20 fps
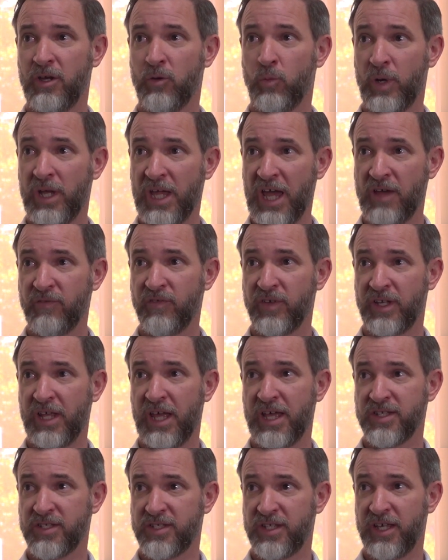We haven't
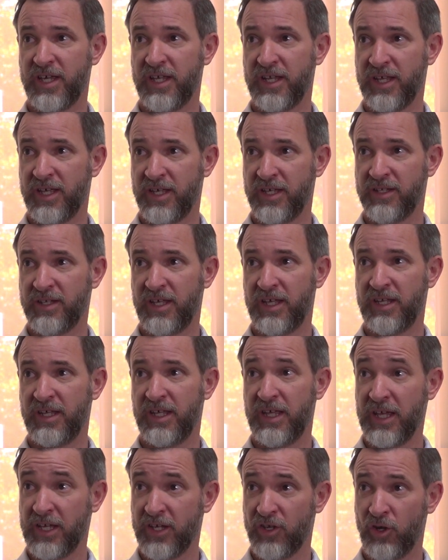as yet hit
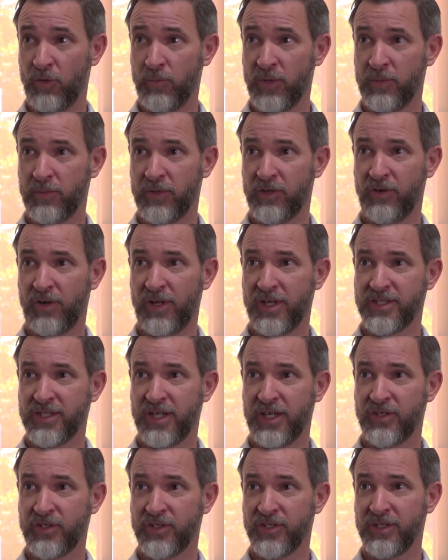any economic
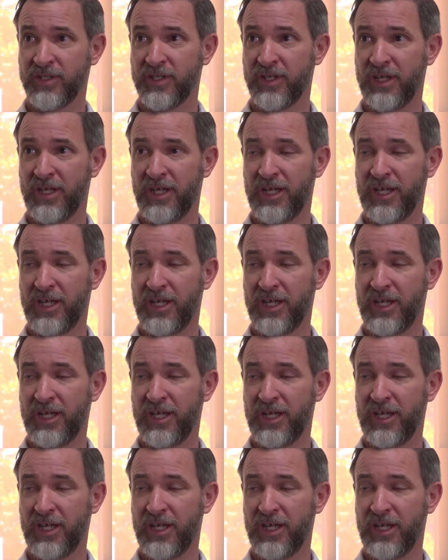mineralisation,